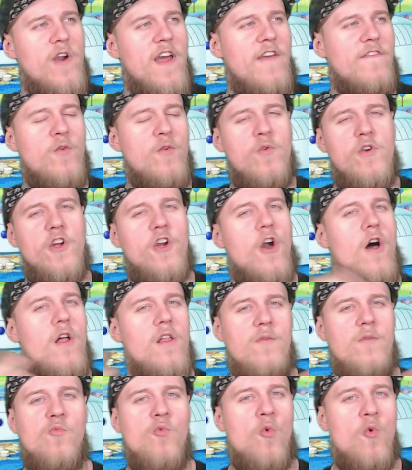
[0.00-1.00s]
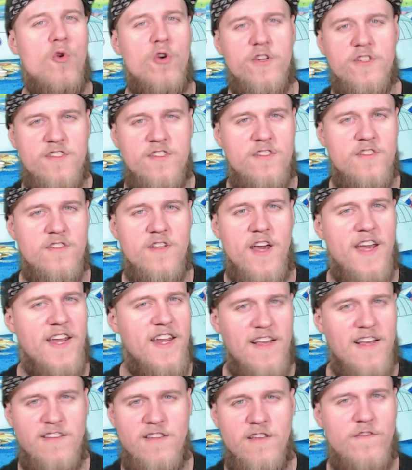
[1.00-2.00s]
if you want to call them warts, I
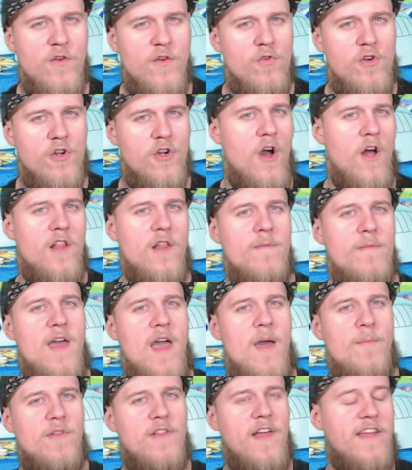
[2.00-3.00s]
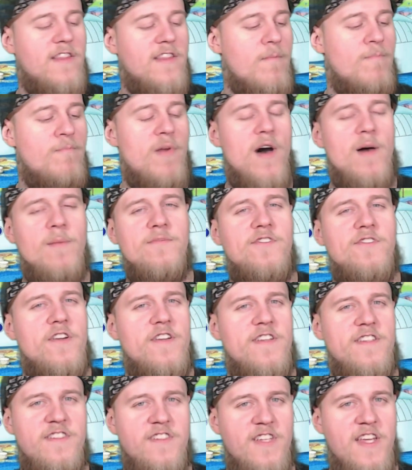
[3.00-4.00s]
guess if you want to call them that, but like the bumps on
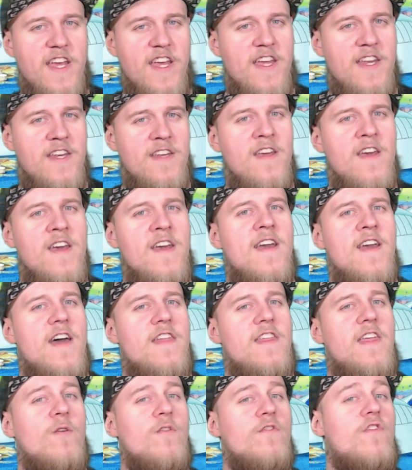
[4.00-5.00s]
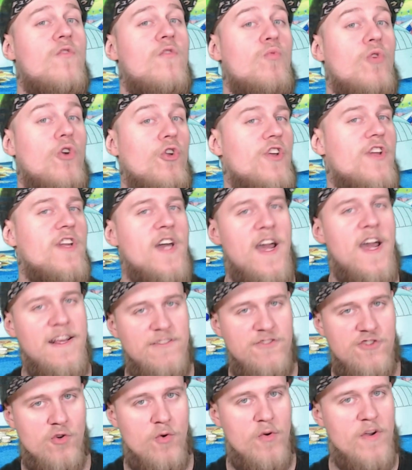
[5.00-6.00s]
his skin, I think it was a really
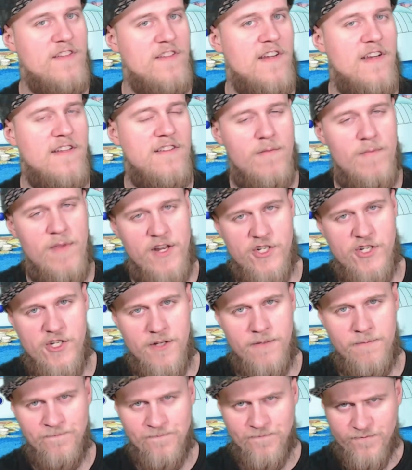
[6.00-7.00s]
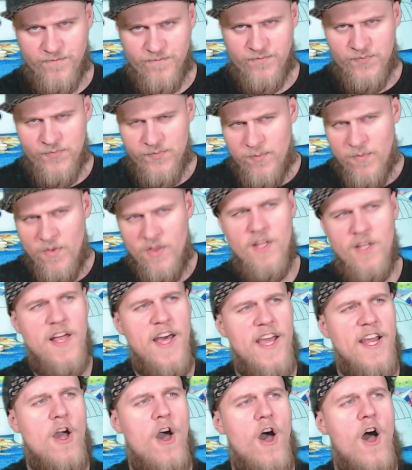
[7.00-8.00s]
nice choice. Not to mention the
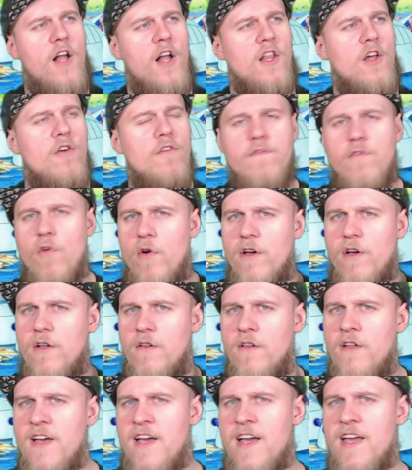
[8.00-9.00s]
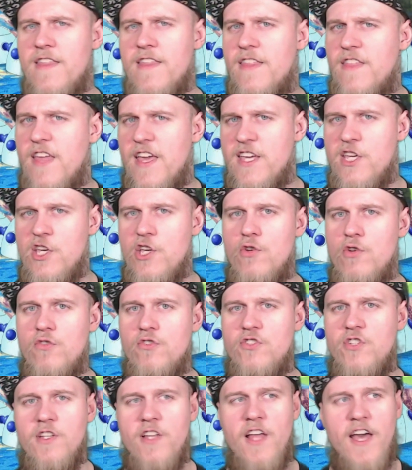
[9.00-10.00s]
like hollow foil that they
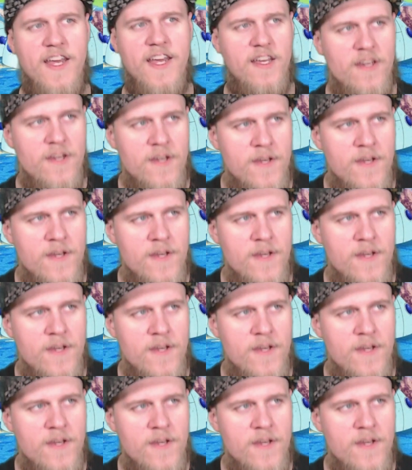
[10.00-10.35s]
used to like